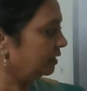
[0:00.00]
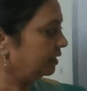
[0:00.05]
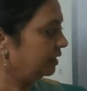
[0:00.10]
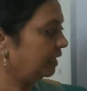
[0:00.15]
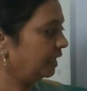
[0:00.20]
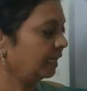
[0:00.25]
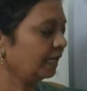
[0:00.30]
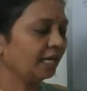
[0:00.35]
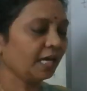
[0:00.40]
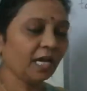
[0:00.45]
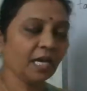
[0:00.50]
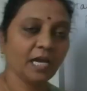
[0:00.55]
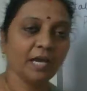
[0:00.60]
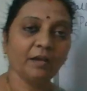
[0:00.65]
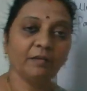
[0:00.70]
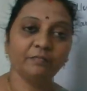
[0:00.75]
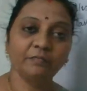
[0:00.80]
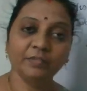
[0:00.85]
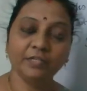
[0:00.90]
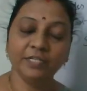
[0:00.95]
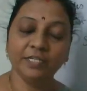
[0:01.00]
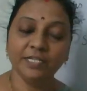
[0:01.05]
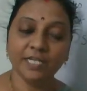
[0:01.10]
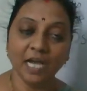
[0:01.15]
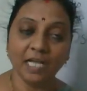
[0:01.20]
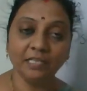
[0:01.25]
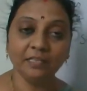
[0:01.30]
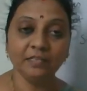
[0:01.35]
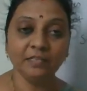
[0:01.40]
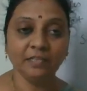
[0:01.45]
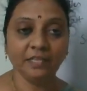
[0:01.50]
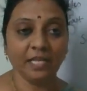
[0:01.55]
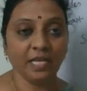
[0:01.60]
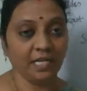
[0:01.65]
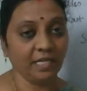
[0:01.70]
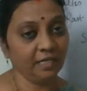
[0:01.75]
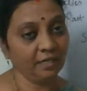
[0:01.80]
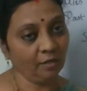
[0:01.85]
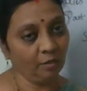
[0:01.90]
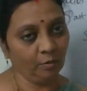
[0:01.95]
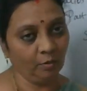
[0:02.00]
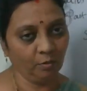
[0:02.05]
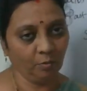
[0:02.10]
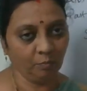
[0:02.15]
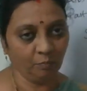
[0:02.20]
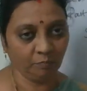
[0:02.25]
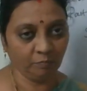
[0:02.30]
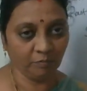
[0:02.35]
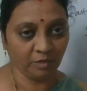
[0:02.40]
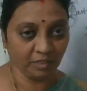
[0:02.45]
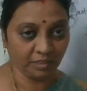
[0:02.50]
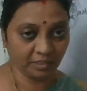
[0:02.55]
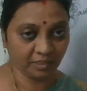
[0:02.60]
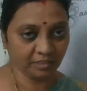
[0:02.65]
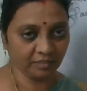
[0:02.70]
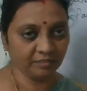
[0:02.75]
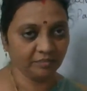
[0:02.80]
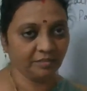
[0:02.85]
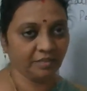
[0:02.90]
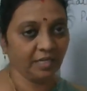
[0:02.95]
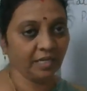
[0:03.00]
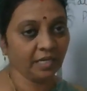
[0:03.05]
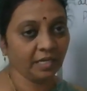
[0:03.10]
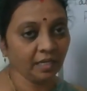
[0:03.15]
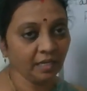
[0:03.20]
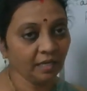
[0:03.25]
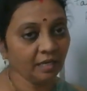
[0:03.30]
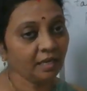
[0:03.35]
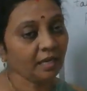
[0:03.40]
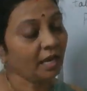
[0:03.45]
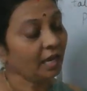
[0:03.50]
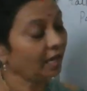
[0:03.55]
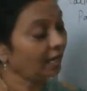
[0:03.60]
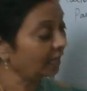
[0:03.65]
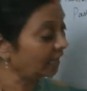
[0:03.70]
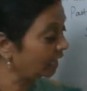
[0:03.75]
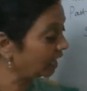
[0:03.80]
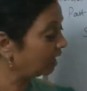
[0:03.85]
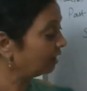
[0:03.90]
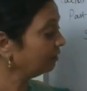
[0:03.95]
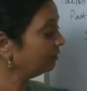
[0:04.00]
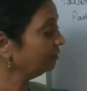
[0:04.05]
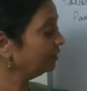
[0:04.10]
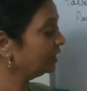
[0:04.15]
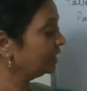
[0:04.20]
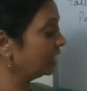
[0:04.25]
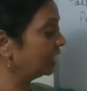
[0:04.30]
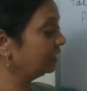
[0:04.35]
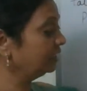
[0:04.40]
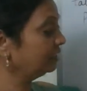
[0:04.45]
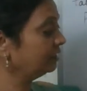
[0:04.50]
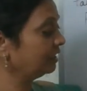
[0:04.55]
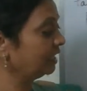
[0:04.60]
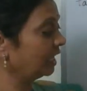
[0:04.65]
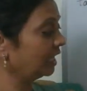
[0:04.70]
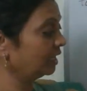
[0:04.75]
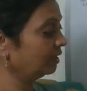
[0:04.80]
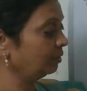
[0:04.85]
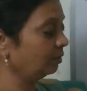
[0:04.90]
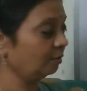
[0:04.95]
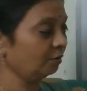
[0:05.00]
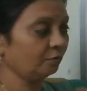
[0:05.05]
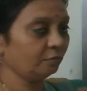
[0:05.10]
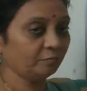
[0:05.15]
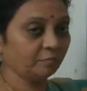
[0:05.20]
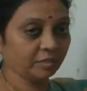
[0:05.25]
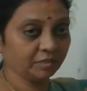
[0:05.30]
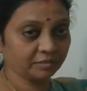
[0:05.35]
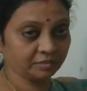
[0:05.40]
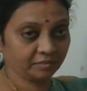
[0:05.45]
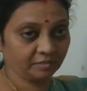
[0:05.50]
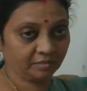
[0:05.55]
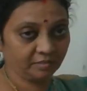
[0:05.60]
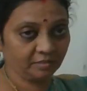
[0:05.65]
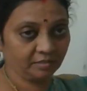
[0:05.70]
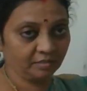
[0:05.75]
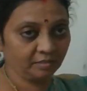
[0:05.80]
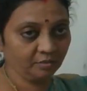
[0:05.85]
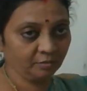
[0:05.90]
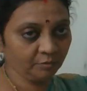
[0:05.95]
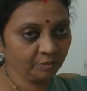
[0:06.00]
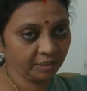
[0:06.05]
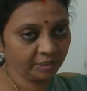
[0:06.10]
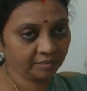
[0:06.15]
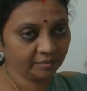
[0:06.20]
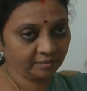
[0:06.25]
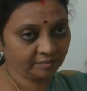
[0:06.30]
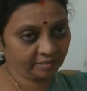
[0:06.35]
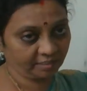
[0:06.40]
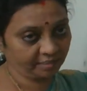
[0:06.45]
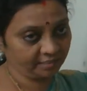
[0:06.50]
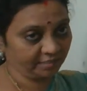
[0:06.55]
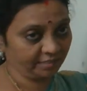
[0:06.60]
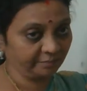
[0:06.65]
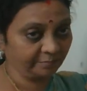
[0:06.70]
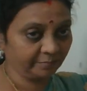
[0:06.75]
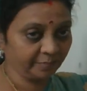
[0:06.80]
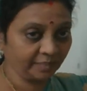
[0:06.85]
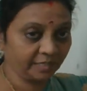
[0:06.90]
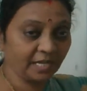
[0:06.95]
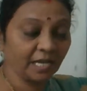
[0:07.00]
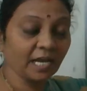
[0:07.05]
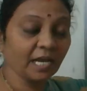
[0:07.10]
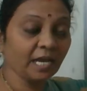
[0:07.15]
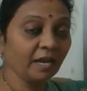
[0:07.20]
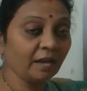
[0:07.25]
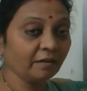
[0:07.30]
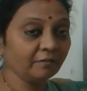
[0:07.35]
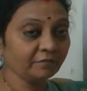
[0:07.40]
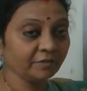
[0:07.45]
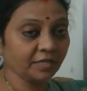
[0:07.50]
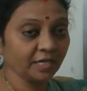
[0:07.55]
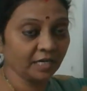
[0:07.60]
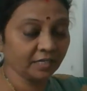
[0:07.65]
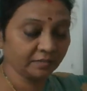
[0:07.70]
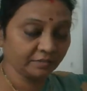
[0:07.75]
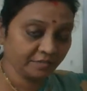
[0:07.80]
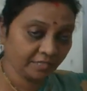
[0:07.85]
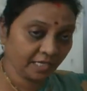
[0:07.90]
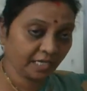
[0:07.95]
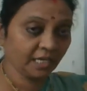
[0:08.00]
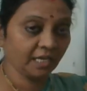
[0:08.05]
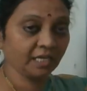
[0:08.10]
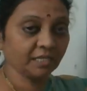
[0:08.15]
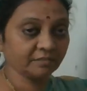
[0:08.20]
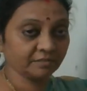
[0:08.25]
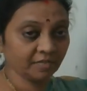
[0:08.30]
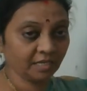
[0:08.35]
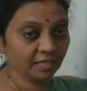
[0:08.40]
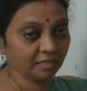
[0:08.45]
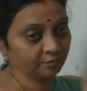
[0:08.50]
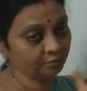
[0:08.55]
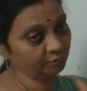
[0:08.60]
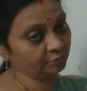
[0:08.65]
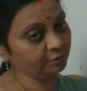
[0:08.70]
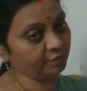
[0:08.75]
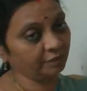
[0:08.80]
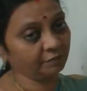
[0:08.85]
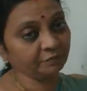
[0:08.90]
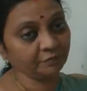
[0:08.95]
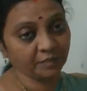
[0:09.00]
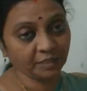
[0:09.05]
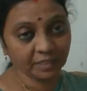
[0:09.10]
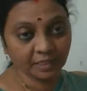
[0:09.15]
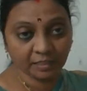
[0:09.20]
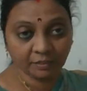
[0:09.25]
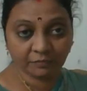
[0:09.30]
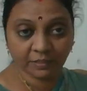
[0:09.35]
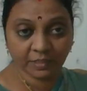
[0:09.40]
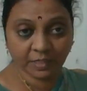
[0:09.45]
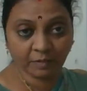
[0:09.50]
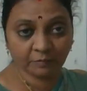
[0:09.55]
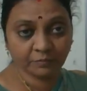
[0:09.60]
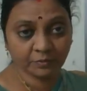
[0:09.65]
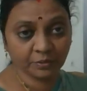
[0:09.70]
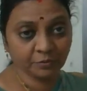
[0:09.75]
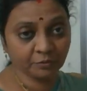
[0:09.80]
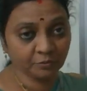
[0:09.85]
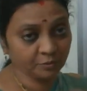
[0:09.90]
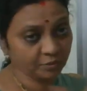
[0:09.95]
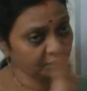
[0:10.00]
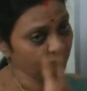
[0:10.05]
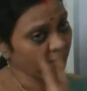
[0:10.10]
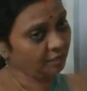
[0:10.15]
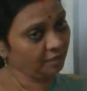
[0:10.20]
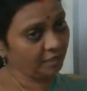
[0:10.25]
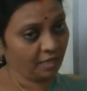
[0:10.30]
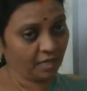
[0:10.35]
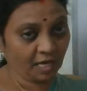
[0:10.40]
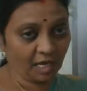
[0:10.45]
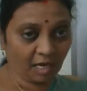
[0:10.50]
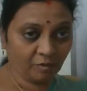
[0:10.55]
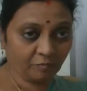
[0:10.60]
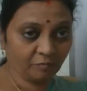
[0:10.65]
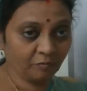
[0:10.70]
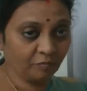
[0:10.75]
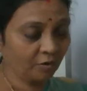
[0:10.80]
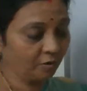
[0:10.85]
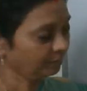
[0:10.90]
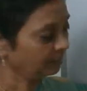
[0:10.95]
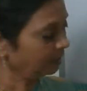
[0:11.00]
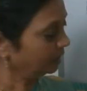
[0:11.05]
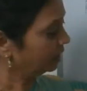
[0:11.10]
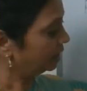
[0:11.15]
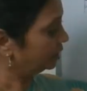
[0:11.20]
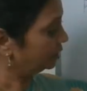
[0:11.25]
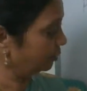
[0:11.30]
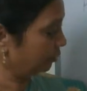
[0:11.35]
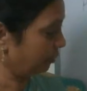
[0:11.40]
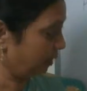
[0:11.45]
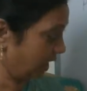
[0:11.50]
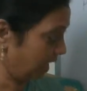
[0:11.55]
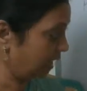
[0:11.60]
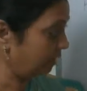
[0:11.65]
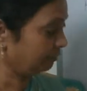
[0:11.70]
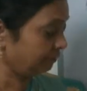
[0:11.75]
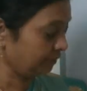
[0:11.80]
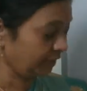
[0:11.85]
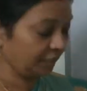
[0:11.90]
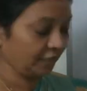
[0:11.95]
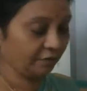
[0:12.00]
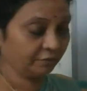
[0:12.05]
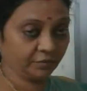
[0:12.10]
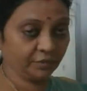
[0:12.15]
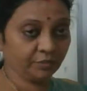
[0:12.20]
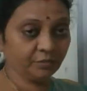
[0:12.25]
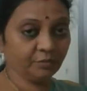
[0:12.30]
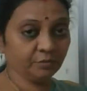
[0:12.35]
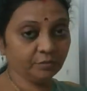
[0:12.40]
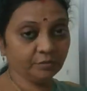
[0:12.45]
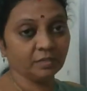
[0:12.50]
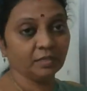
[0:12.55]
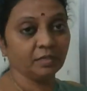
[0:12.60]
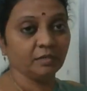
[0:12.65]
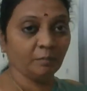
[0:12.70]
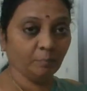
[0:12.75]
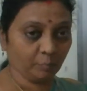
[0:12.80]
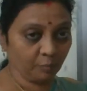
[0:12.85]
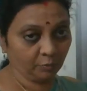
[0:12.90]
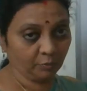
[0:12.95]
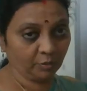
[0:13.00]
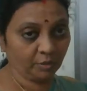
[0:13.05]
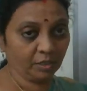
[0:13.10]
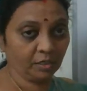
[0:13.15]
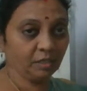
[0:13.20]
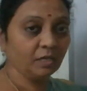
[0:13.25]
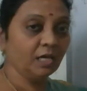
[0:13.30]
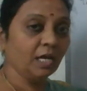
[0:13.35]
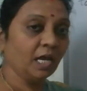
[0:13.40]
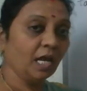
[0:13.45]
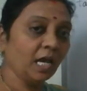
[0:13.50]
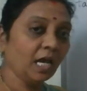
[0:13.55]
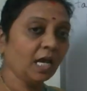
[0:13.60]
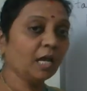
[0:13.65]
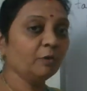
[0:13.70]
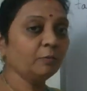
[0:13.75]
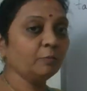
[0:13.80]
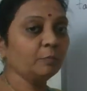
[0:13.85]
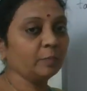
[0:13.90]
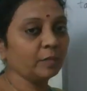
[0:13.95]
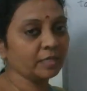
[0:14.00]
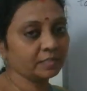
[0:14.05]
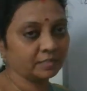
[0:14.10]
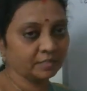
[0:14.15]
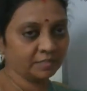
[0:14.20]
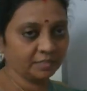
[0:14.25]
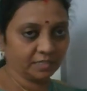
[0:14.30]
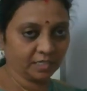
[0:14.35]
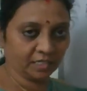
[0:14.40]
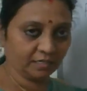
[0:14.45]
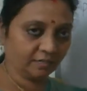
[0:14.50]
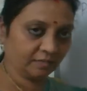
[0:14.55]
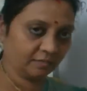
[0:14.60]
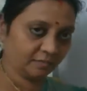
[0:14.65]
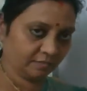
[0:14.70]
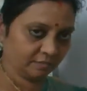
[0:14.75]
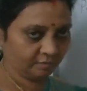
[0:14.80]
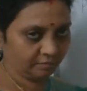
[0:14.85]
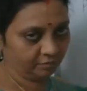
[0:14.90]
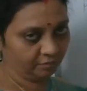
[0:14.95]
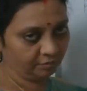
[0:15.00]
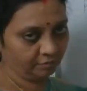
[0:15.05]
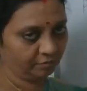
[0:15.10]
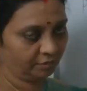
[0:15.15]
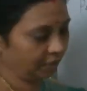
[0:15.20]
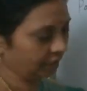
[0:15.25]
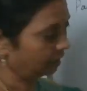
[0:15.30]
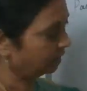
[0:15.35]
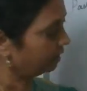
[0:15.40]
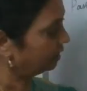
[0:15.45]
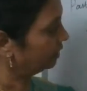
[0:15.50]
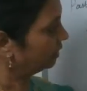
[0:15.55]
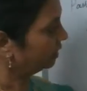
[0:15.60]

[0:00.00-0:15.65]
They have done their homework. They have done their homework. Look at this example. Have done. They is there, so definitely we have to use have form. So have we have to use plural. Have plus done. Okay.